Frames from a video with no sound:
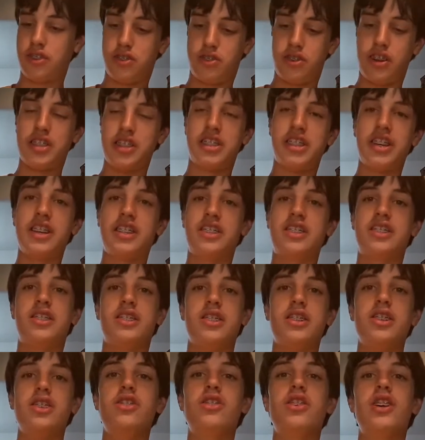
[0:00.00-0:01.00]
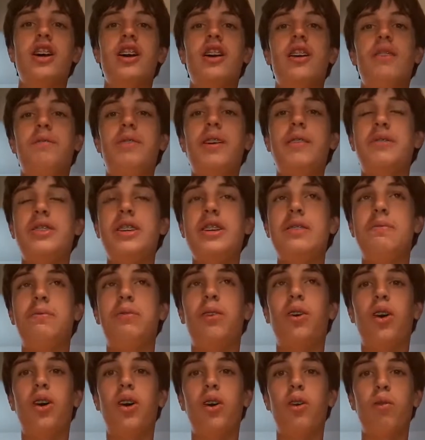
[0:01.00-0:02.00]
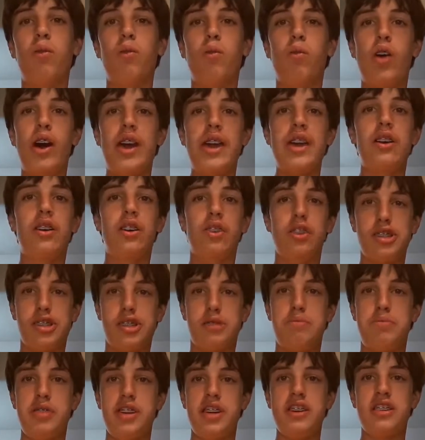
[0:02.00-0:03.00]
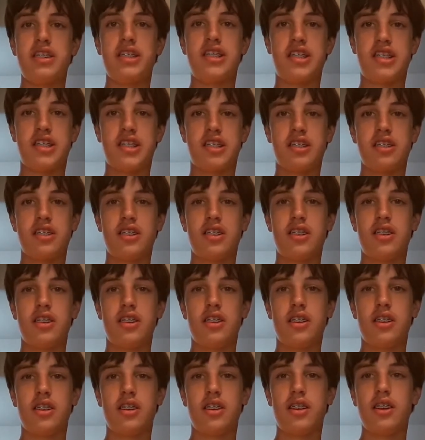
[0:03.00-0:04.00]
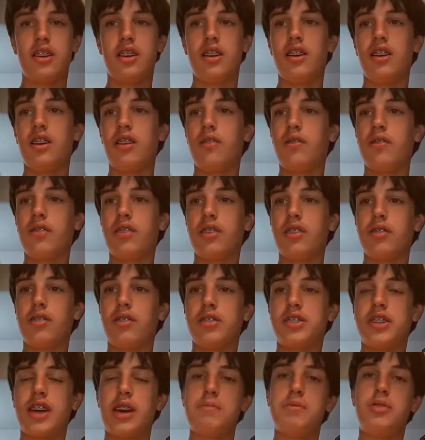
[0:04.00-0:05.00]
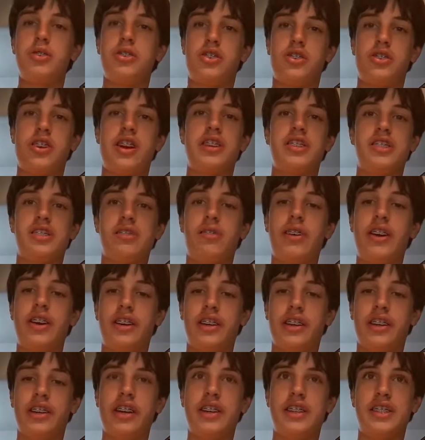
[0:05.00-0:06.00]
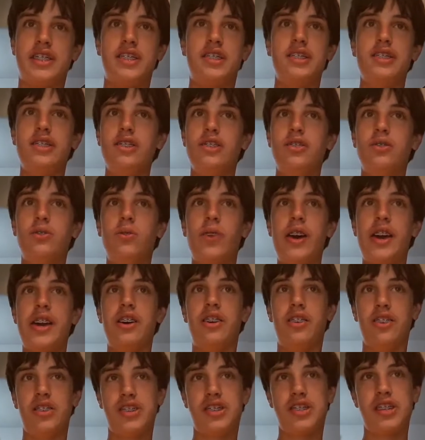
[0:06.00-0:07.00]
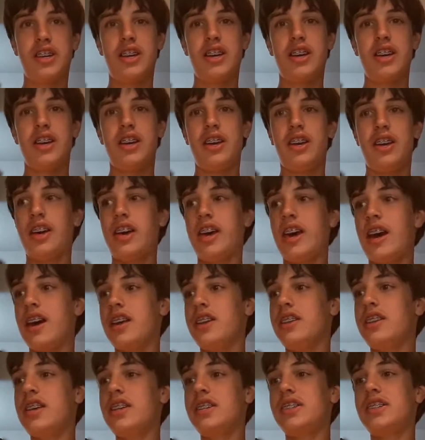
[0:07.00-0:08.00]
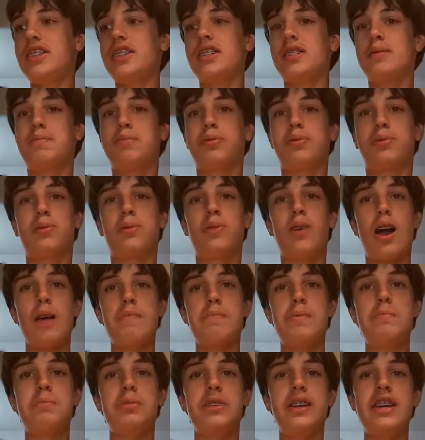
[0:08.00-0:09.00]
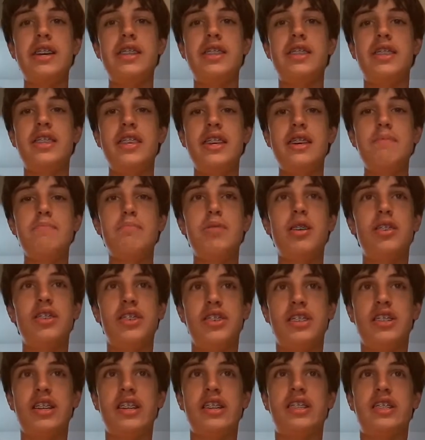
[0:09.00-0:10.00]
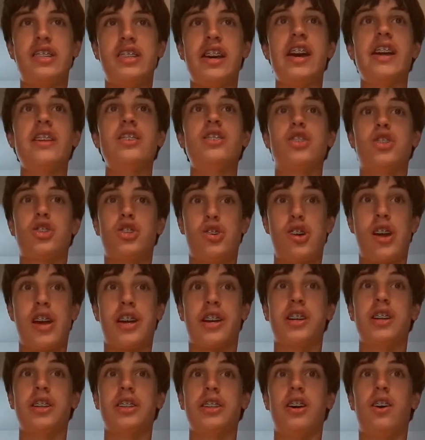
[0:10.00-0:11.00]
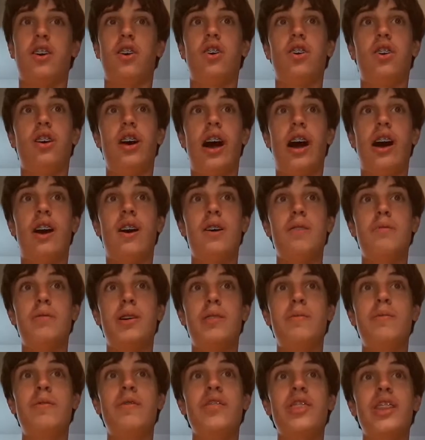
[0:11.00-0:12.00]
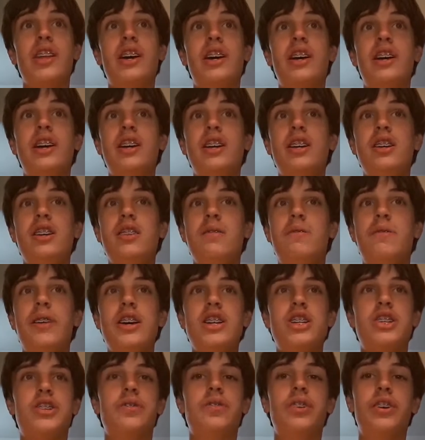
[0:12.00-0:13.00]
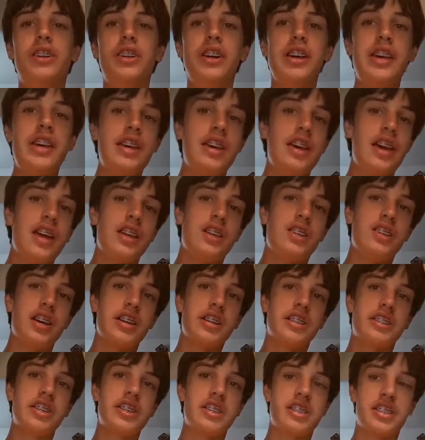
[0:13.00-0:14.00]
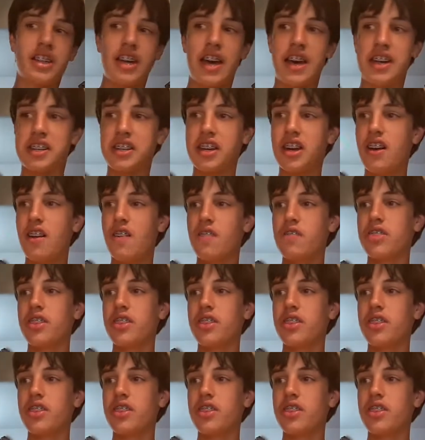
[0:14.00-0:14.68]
translates to 54 whales beats. Saimru translates to whales. And this is probably the most intense track on the whole album. Eventually, it just is like